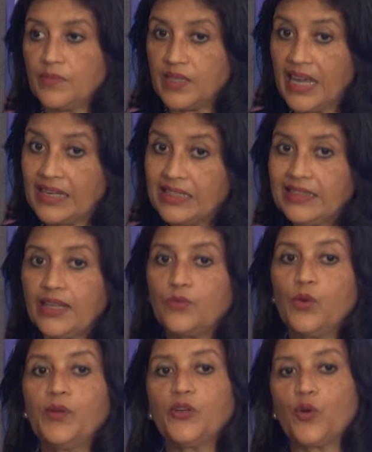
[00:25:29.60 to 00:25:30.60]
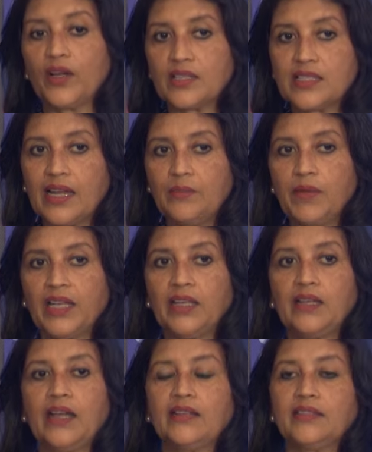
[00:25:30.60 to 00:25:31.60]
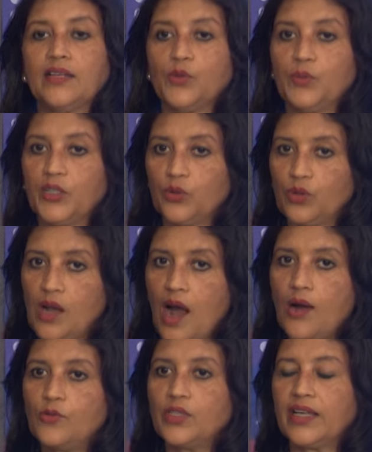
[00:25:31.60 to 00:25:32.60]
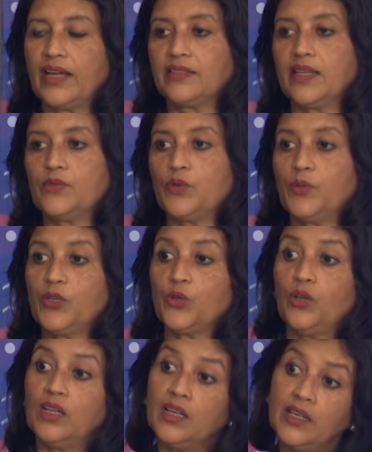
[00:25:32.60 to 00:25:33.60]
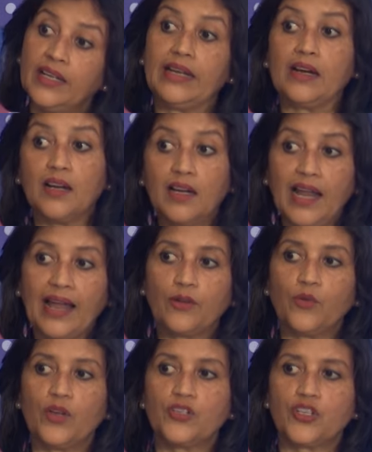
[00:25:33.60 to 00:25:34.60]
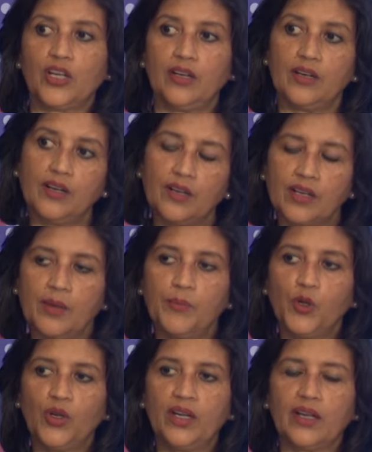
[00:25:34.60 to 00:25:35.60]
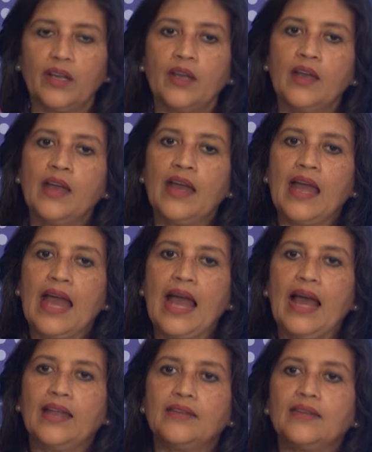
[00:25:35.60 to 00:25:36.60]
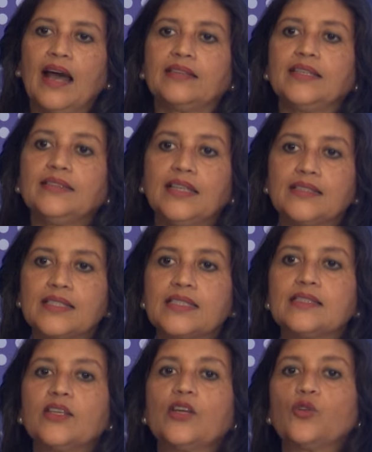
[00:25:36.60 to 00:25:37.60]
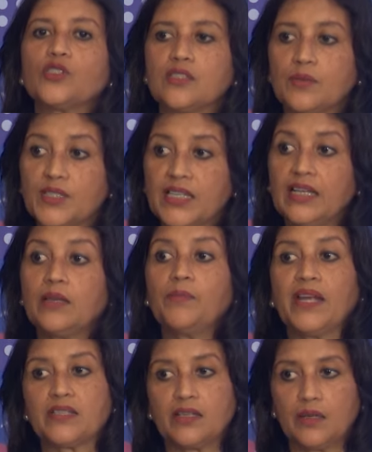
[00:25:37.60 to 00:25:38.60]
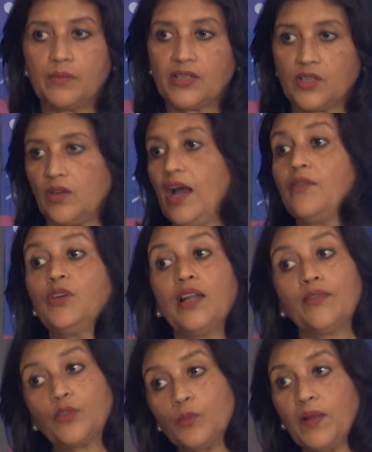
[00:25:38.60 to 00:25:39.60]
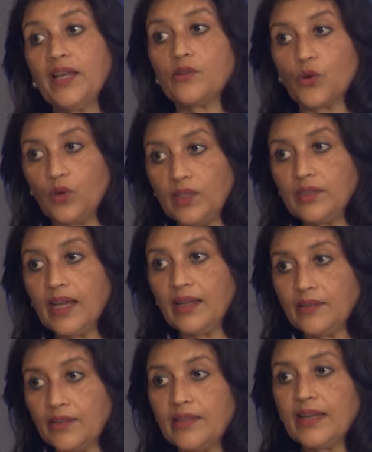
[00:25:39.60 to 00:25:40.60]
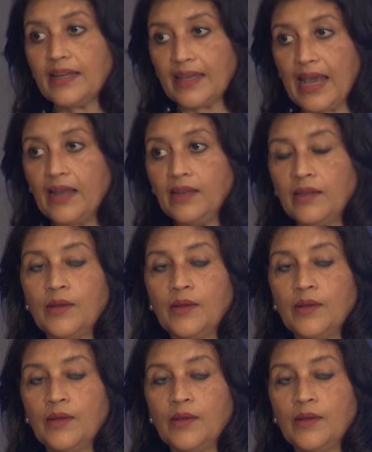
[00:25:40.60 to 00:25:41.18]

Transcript: getting that woman to understand money, getting that woman to count, getting that woman to learn in her language, in her community. And I think that ecosystem is getting better and better. I would love to play a role in that I can,